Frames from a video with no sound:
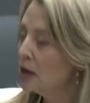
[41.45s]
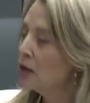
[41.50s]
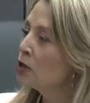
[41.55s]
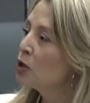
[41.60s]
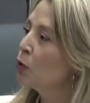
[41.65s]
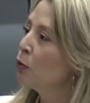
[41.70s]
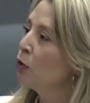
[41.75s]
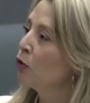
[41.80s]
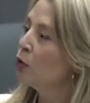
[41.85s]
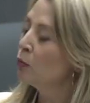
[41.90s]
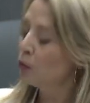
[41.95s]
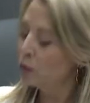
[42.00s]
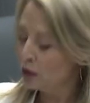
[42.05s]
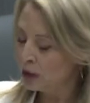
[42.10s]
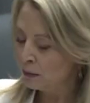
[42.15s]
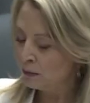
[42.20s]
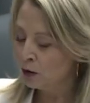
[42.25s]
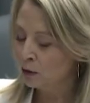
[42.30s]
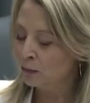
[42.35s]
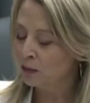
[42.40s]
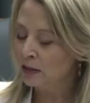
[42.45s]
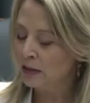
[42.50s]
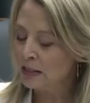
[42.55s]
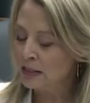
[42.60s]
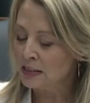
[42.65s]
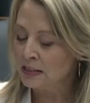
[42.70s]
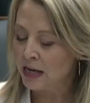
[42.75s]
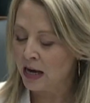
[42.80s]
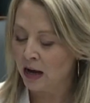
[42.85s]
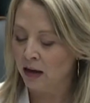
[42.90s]
So will the Premier
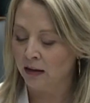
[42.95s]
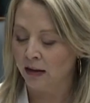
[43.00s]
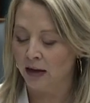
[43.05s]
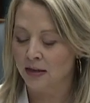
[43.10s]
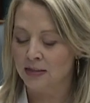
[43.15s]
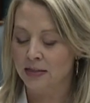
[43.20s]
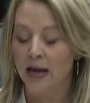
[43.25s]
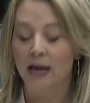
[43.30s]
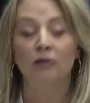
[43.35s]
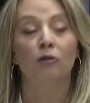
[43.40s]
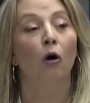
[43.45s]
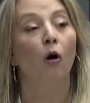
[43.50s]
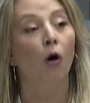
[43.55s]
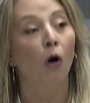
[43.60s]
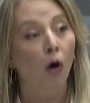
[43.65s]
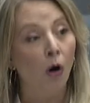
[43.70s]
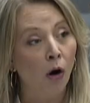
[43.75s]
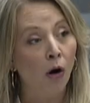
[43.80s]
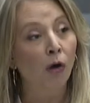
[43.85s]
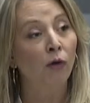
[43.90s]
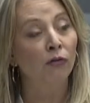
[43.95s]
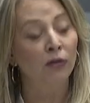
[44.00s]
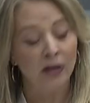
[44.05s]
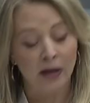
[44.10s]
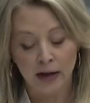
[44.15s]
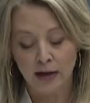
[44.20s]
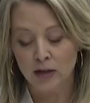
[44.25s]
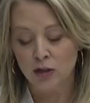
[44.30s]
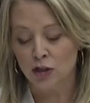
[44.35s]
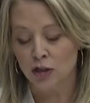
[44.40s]
please tell us, and all the
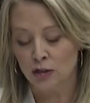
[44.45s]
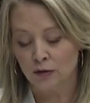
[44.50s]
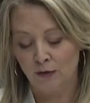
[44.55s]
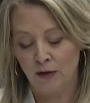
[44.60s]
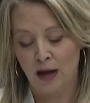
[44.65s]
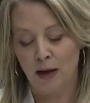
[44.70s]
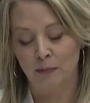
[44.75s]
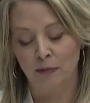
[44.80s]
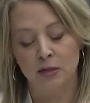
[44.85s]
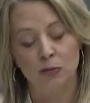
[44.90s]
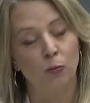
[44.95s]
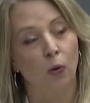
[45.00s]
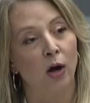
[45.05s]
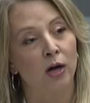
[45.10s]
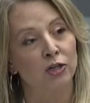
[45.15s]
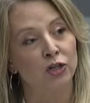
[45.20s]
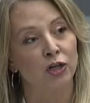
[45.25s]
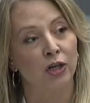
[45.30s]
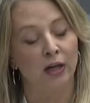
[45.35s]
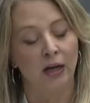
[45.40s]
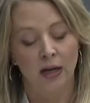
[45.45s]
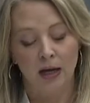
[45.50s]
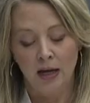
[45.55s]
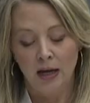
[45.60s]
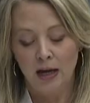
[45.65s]
anxious families watching,